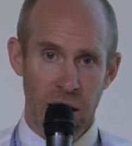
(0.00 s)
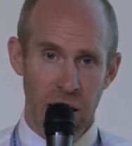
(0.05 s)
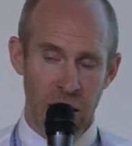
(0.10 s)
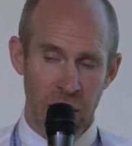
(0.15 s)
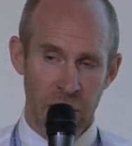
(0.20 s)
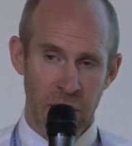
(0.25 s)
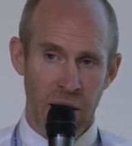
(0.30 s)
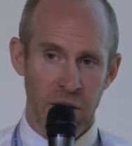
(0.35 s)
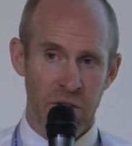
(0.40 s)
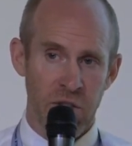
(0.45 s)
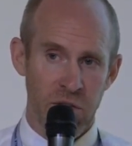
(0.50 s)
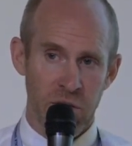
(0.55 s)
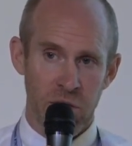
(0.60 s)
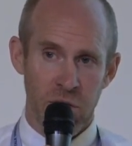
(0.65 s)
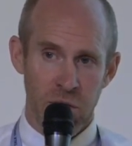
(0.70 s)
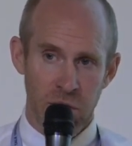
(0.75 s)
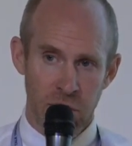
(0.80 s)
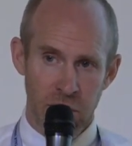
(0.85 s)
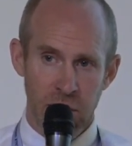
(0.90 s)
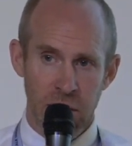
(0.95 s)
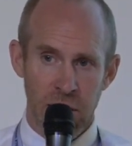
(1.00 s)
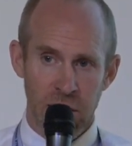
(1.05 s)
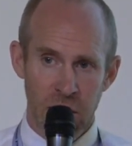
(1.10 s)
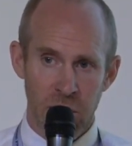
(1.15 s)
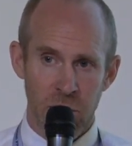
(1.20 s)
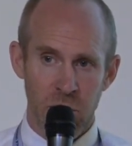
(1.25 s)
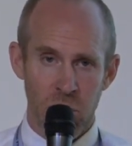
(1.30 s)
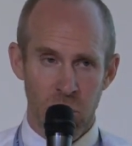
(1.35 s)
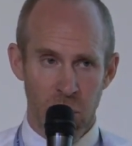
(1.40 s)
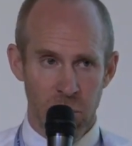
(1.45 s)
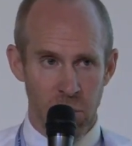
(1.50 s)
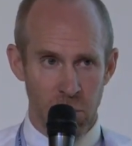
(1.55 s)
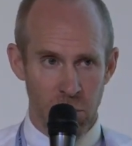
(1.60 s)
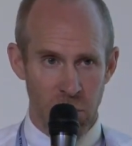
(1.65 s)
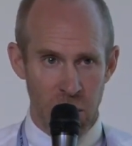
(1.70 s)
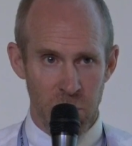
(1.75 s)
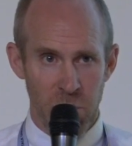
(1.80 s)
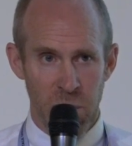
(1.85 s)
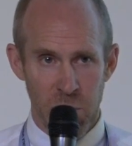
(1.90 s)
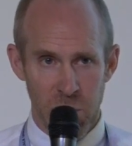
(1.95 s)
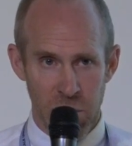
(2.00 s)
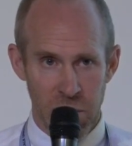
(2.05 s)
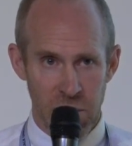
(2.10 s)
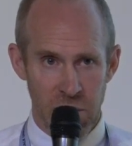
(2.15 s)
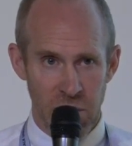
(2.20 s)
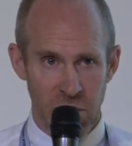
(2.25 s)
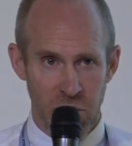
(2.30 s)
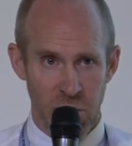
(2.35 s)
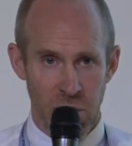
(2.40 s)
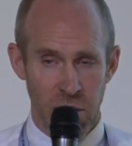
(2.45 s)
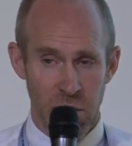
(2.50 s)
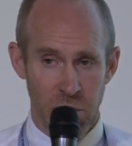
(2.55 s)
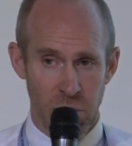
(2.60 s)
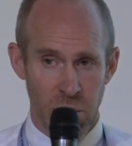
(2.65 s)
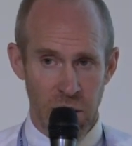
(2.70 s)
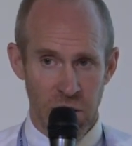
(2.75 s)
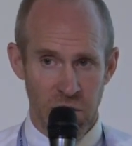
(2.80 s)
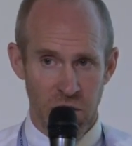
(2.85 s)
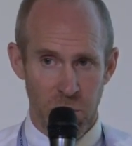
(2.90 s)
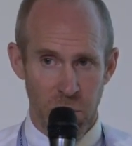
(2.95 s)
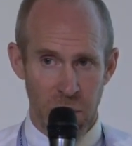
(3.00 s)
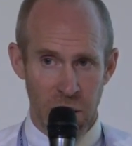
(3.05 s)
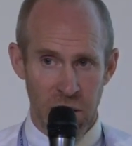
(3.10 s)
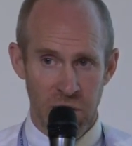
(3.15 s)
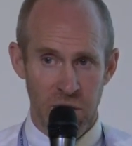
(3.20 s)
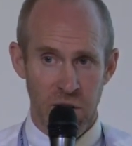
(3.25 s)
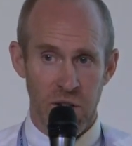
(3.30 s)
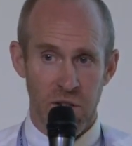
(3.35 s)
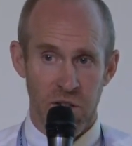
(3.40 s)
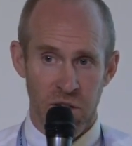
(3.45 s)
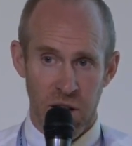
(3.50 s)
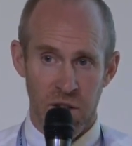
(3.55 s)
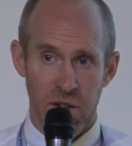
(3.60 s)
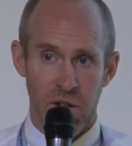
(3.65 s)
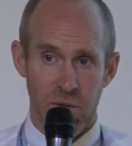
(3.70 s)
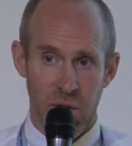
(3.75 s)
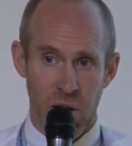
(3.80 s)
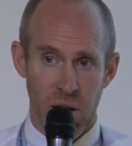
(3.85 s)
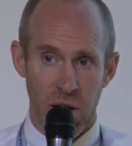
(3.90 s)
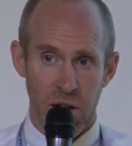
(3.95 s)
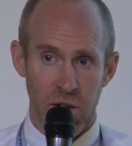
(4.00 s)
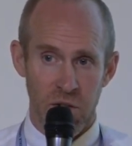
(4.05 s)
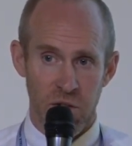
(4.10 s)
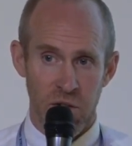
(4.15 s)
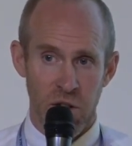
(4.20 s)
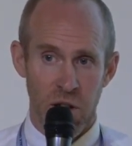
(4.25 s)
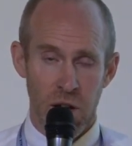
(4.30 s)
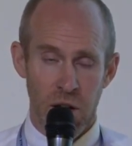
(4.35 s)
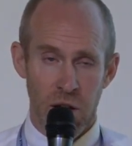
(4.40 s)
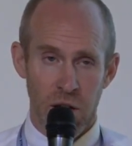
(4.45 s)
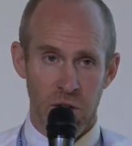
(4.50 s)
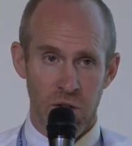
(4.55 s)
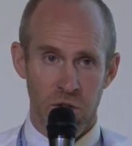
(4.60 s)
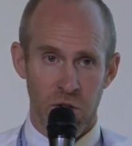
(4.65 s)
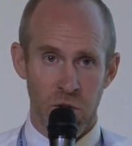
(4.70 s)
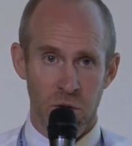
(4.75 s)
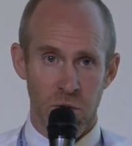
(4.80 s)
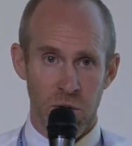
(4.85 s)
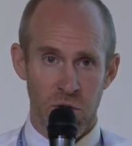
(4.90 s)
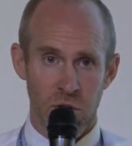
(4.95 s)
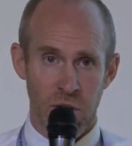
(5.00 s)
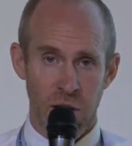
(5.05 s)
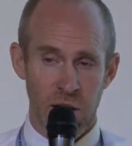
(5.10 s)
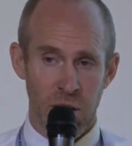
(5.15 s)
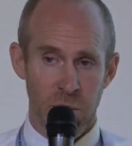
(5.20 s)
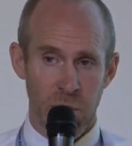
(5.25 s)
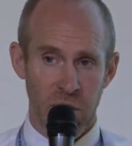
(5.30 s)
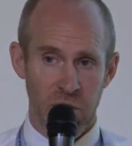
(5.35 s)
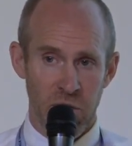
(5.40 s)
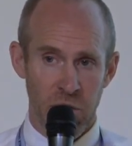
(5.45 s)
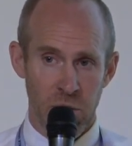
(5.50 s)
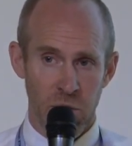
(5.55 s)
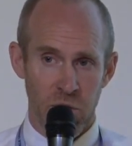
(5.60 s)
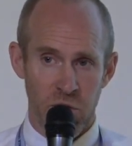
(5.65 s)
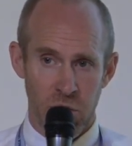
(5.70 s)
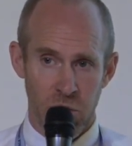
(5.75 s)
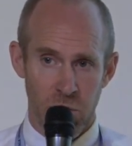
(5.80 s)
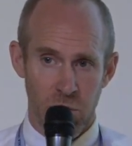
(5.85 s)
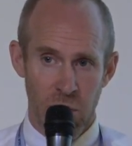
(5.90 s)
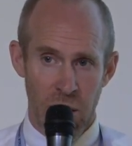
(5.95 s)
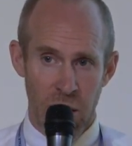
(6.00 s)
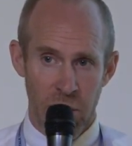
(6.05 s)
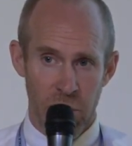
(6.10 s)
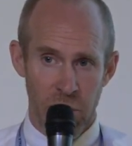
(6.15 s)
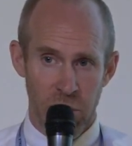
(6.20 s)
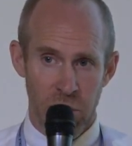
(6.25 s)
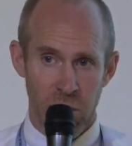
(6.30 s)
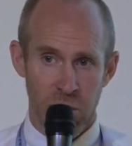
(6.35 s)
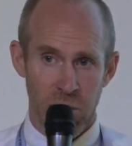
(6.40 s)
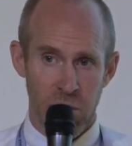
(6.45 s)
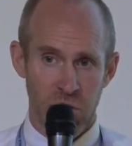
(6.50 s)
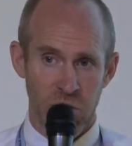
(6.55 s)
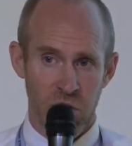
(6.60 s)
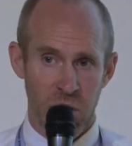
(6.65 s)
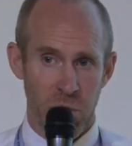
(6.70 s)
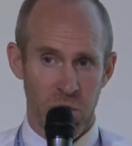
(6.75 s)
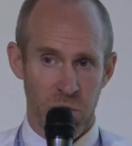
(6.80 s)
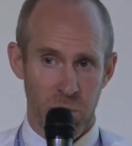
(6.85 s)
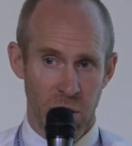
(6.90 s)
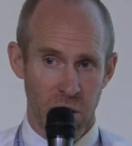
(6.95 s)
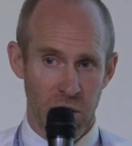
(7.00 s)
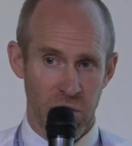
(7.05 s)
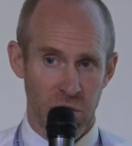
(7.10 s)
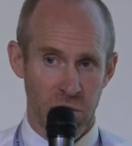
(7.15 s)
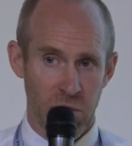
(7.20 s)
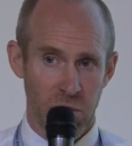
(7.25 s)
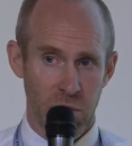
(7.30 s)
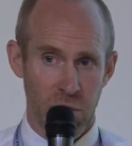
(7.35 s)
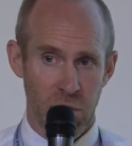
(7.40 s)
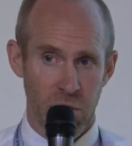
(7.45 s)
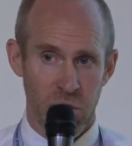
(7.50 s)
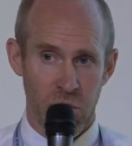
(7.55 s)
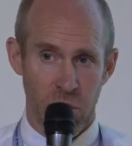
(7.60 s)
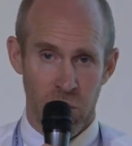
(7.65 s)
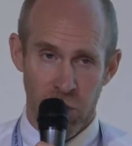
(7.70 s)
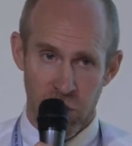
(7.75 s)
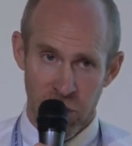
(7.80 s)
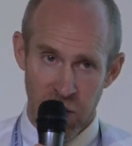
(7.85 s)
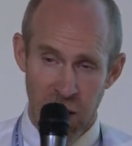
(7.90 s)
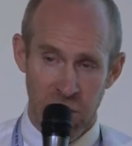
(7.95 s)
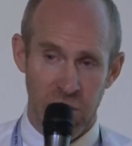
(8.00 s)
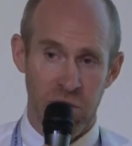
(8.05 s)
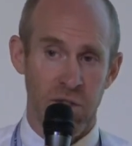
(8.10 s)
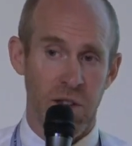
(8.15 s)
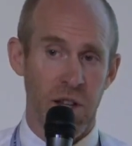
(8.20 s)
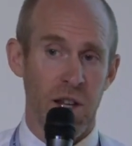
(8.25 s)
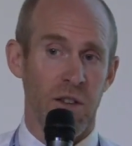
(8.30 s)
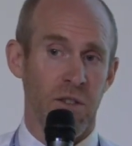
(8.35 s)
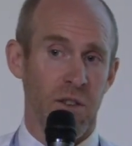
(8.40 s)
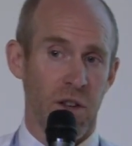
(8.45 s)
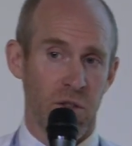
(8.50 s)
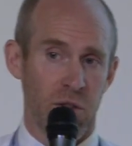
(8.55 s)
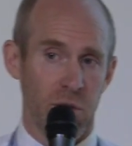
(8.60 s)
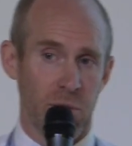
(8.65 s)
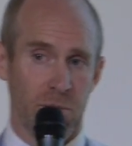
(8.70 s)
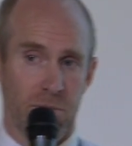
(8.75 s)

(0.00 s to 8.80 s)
And that's, you have the right people in the right space, incentivized to get the best solution rather than the cheapest price. So yes, they exist.